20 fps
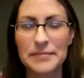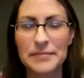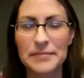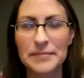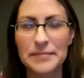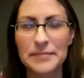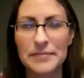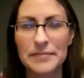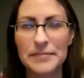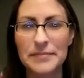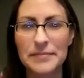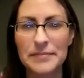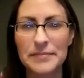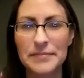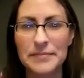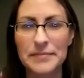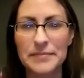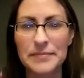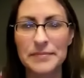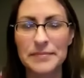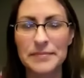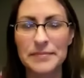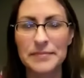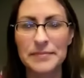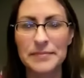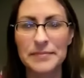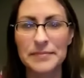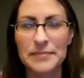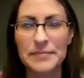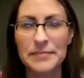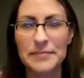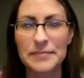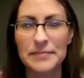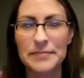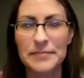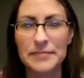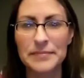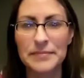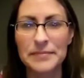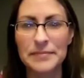
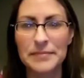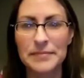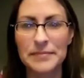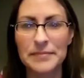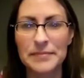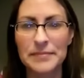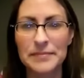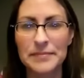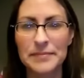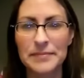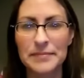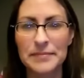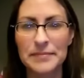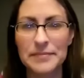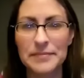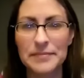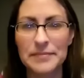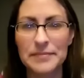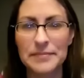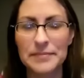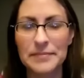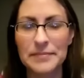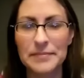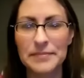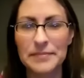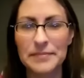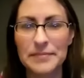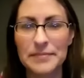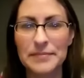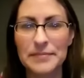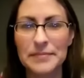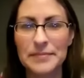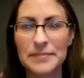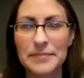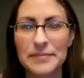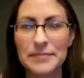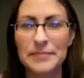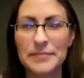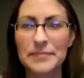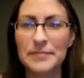
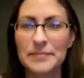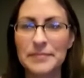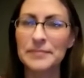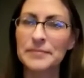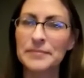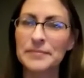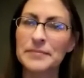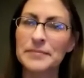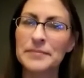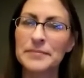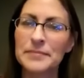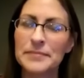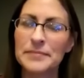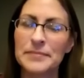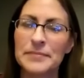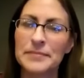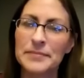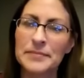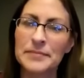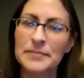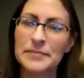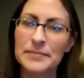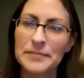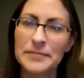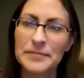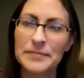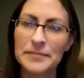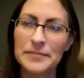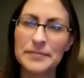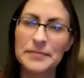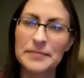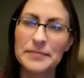[no speech]